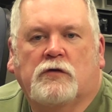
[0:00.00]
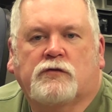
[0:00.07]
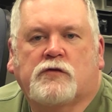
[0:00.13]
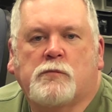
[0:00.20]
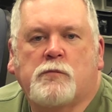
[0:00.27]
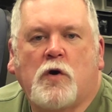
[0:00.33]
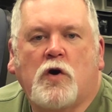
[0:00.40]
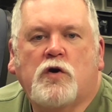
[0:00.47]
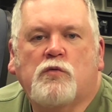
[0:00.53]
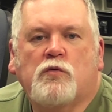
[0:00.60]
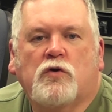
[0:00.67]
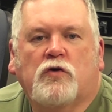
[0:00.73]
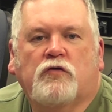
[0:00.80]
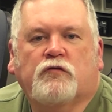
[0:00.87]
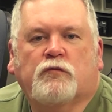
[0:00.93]
The
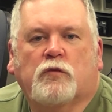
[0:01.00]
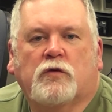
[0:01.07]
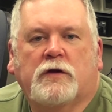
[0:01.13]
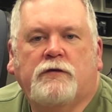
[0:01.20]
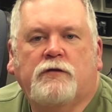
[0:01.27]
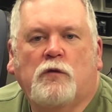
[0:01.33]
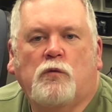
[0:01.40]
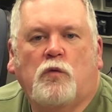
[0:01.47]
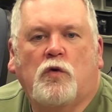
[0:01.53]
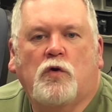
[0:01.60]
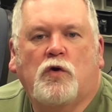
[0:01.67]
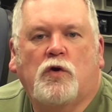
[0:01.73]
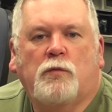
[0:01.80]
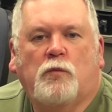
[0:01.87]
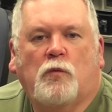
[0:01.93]
murderers were in the
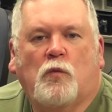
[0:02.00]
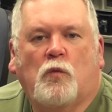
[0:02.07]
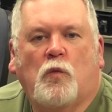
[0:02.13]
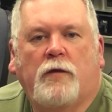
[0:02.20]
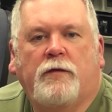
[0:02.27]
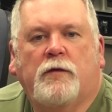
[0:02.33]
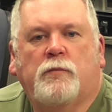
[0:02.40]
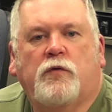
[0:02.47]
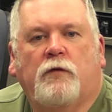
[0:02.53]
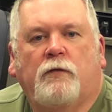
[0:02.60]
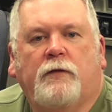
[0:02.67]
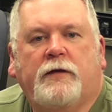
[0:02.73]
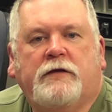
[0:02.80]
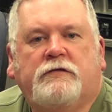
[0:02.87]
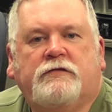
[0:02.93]
room when the
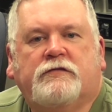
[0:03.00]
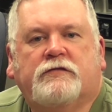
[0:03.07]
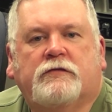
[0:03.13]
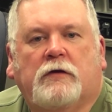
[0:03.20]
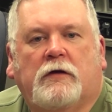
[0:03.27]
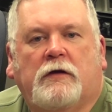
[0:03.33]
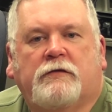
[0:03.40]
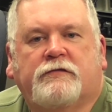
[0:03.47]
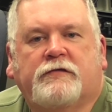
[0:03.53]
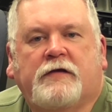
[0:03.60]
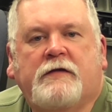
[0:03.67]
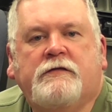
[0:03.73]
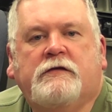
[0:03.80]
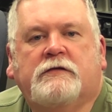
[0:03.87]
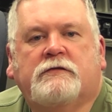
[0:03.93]
police
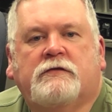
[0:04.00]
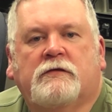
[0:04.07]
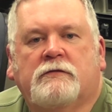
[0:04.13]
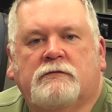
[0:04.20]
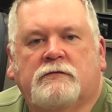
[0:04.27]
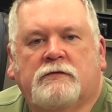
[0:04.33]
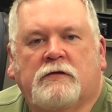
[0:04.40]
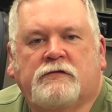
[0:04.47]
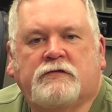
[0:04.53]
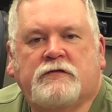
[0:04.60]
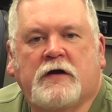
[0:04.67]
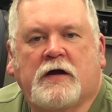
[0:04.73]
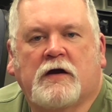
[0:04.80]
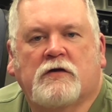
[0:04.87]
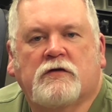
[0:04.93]
ascended the
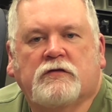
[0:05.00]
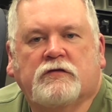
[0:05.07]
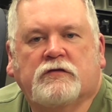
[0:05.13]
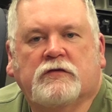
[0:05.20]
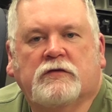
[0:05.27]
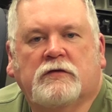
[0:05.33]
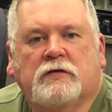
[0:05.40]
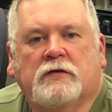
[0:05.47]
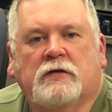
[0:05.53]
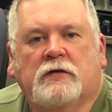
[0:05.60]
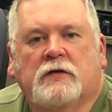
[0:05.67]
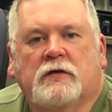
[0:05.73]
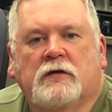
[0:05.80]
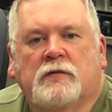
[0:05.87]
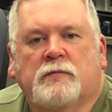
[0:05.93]
stairs,
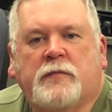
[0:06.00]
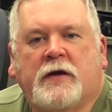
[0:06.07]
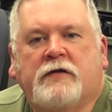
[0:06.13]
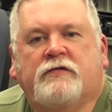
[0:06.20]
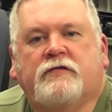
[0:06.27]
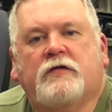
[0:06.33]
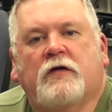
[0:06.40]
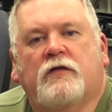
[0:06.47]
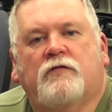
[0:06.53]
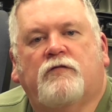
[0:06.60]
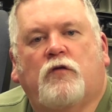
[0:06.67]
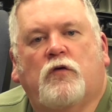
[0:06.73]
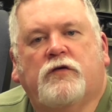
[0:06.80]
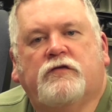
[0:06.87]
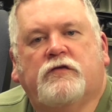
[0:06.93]
based on the
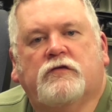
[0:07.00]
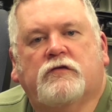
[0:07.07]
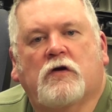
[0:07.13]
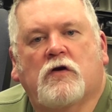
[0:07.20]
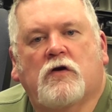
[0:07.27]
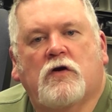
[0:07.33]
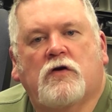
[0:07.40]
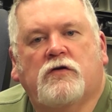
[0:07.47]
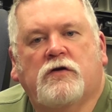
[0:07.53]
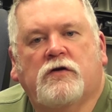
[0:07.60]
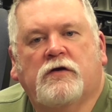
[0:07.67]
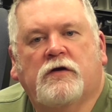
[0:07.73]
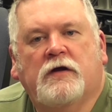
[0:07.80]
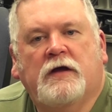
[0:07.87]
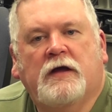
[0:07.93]
voices heard,
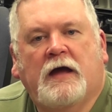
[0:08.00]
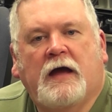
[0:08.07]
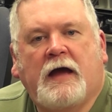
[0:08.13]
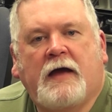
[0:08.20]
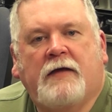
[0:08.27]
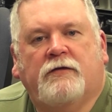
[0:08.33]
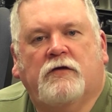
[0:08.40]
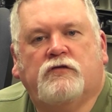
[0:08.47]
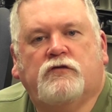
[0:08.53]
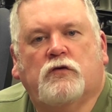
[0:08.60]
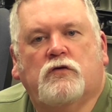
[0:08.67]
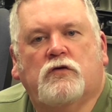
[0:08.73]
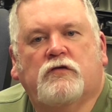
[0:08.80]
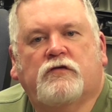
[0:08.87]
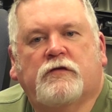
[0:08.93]
and the
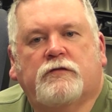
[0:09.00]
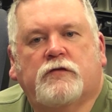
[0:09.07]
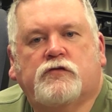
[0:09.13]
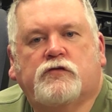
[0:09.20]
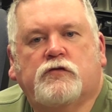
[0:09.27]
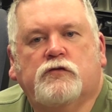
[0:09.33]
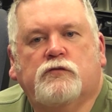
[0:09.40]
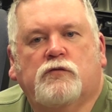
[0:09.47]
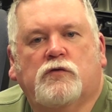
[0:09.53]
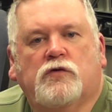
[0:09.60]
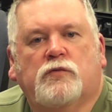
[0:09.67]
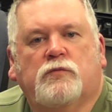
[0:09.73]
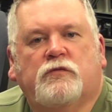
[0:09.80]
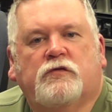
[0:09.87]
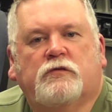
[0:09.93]
doors of the two
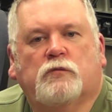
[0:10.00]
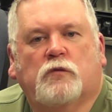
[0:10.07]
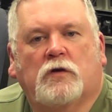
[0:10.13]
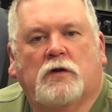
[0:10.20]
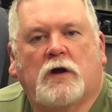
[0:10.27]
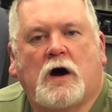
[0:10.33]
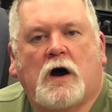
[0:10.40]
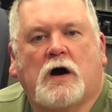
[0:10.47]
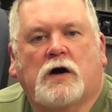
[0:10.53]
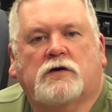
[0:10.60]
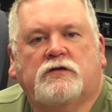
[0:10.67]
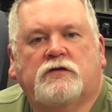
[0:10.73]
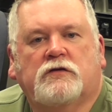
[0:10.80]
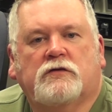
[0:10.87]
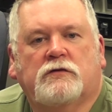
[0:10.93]
rooms were
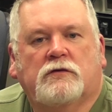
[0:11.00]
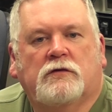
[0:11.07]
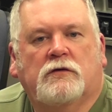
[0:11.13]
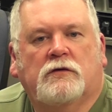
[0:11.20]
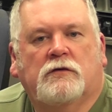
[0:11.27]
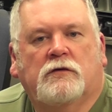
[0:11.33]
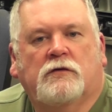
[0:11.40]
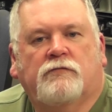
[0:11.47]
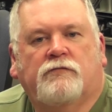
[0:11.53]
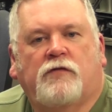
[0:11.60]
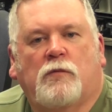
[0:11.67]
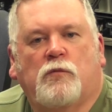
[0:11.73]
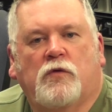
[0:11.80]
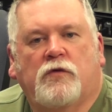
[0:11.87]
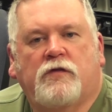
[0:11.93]
locked
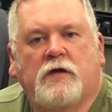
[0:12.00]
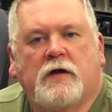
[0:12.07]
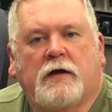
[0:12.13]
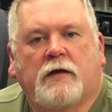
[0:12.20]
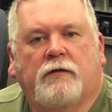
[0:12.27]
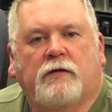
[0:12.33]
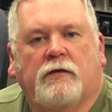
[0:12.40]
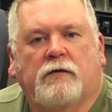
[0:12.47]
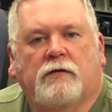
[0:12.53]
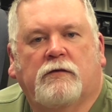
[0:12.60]
from within.